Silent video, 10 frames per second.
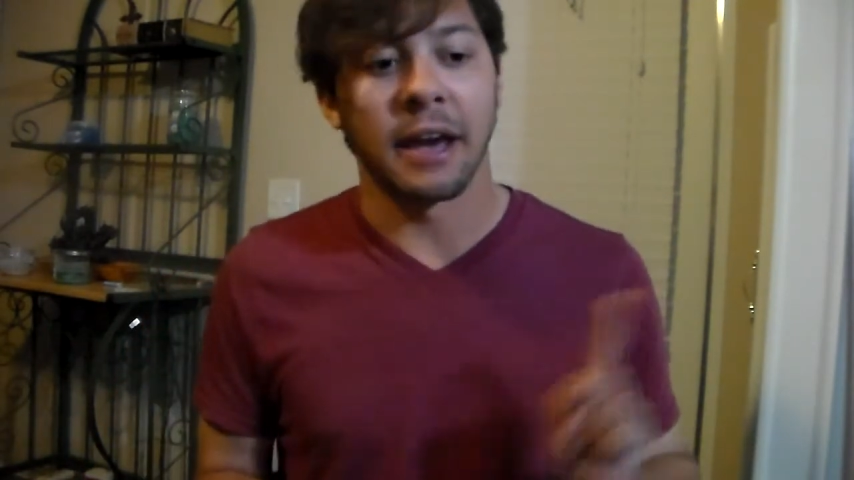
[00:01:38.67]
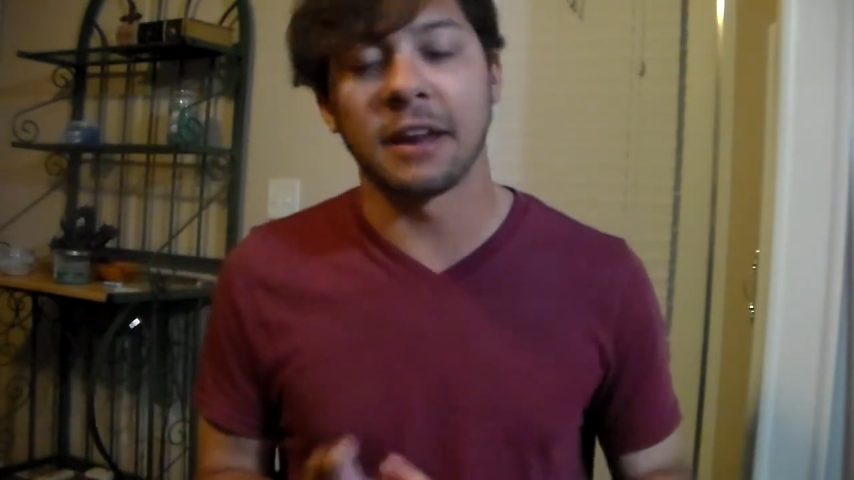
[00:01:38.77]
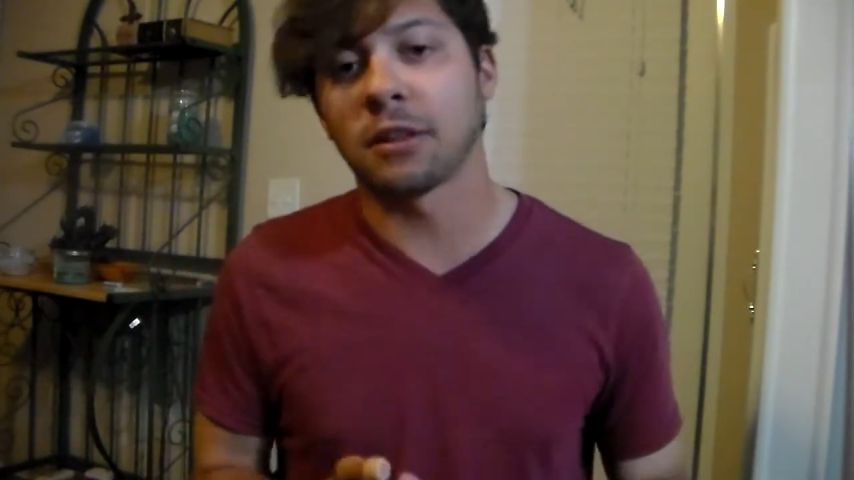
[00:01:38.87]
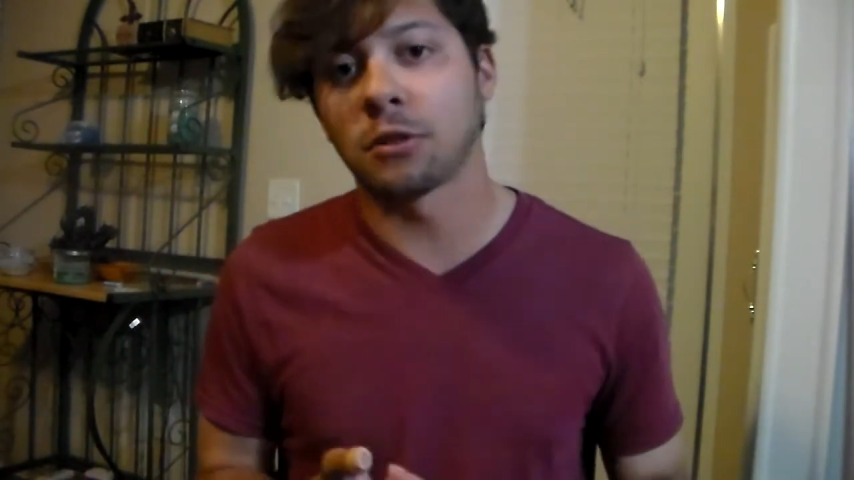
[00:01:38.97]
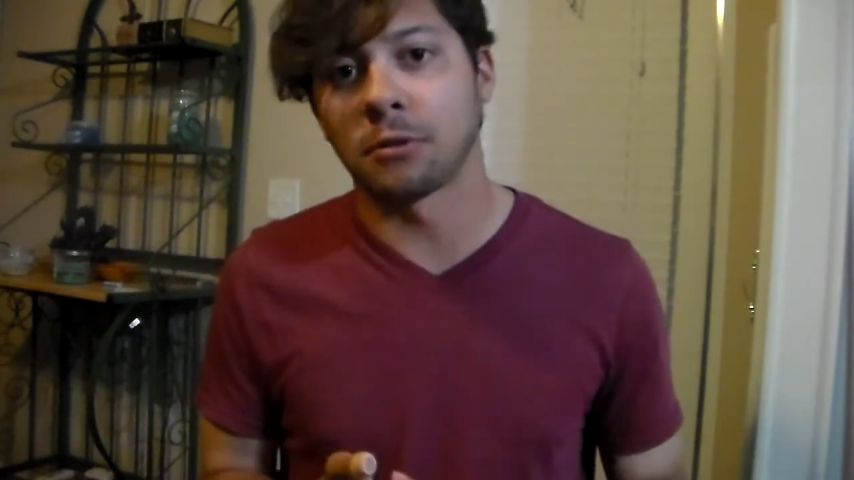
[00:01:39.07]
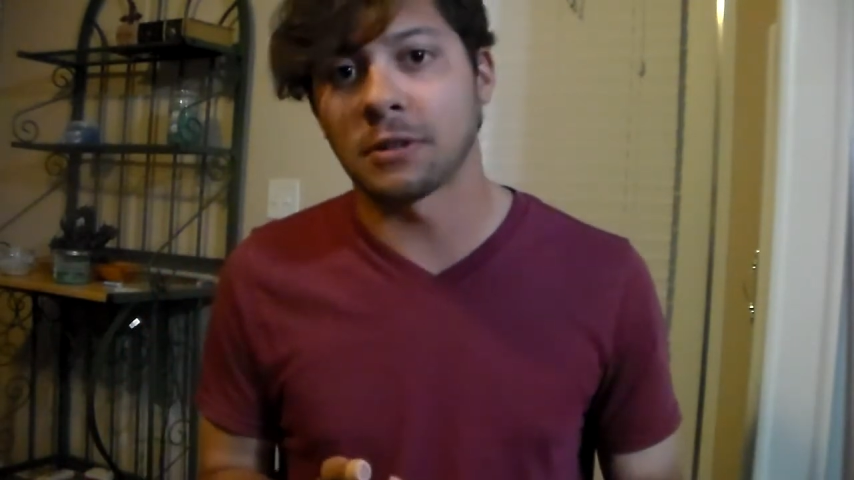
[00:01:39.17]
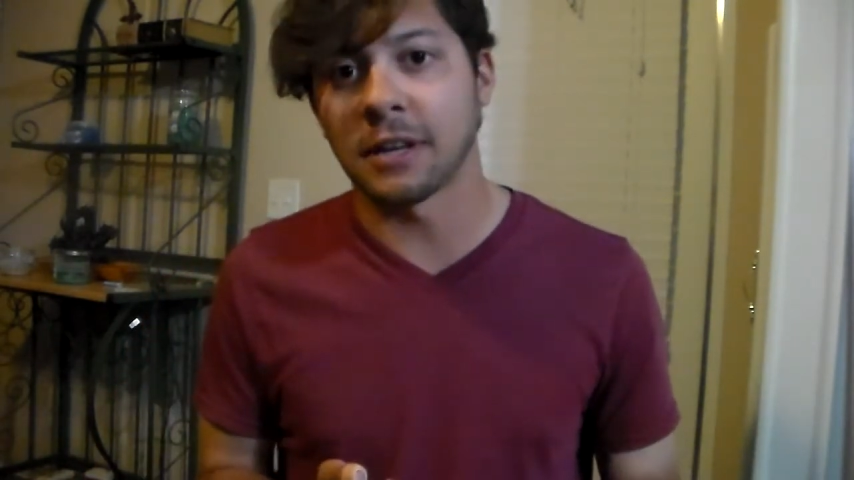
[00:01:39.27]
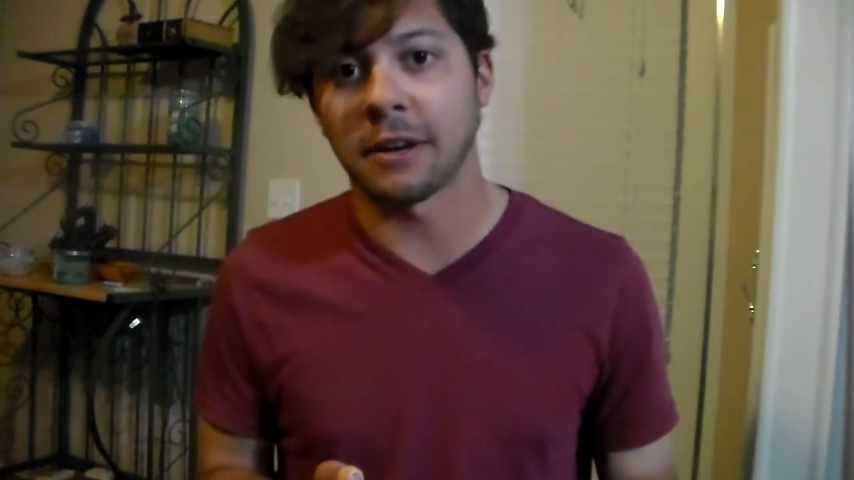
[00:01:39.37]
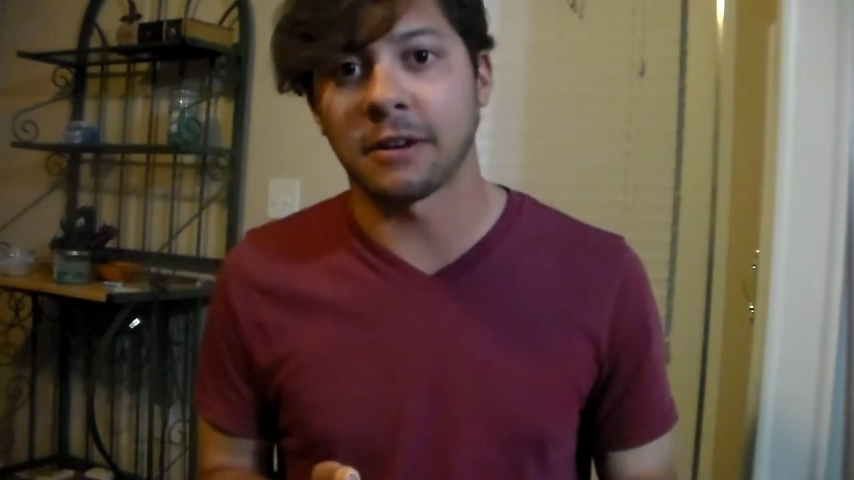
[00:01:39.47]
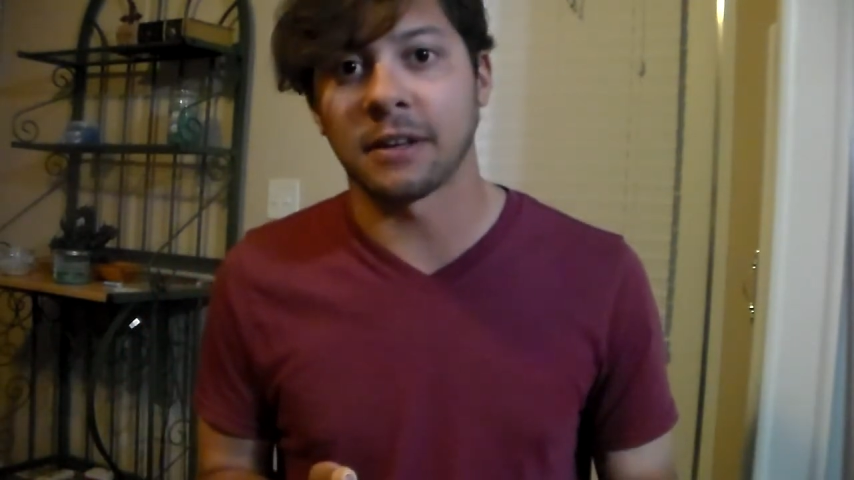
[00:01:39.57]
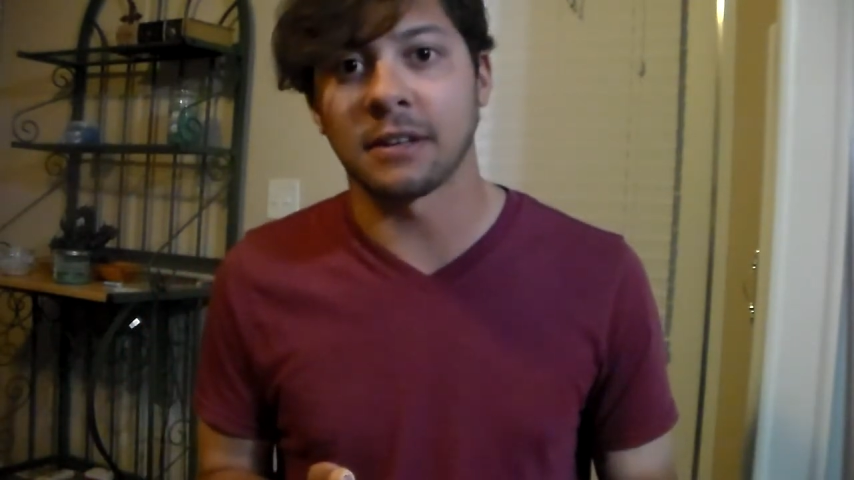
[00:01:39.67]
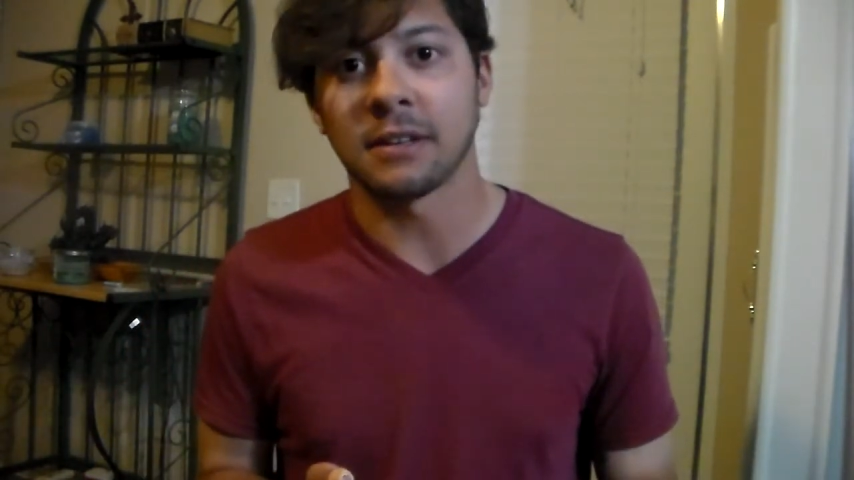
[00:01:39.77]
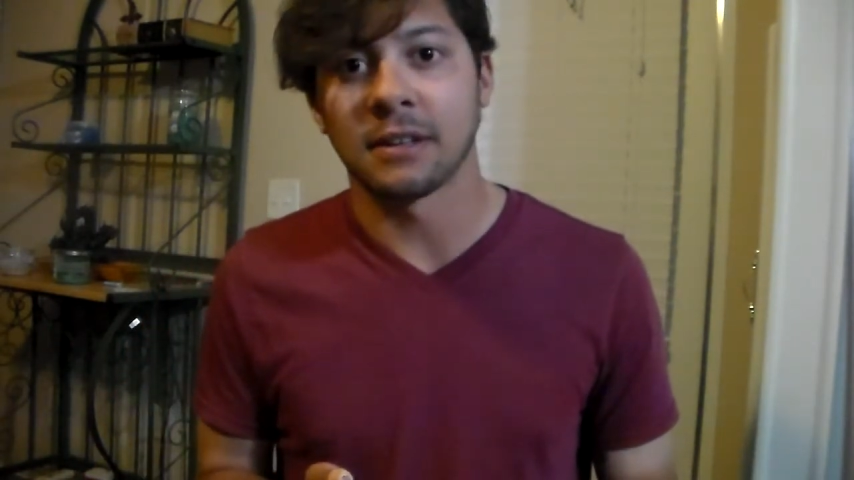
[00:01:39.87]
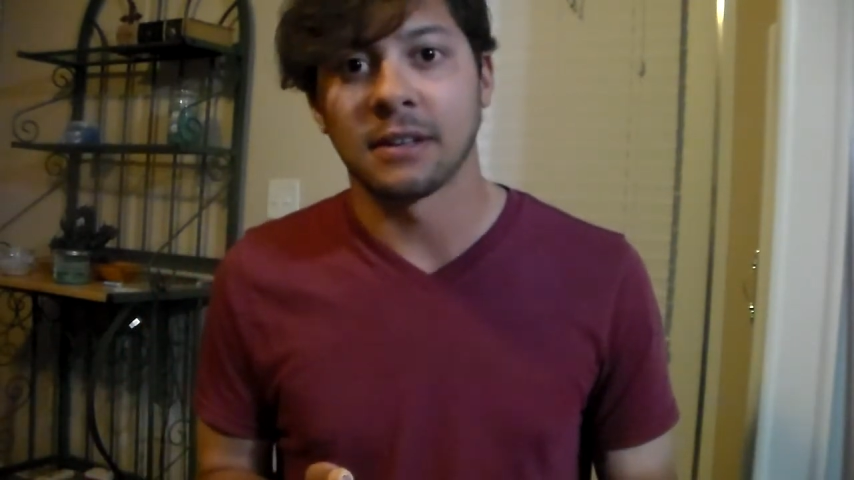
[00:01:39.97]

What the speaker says: any authoritarian,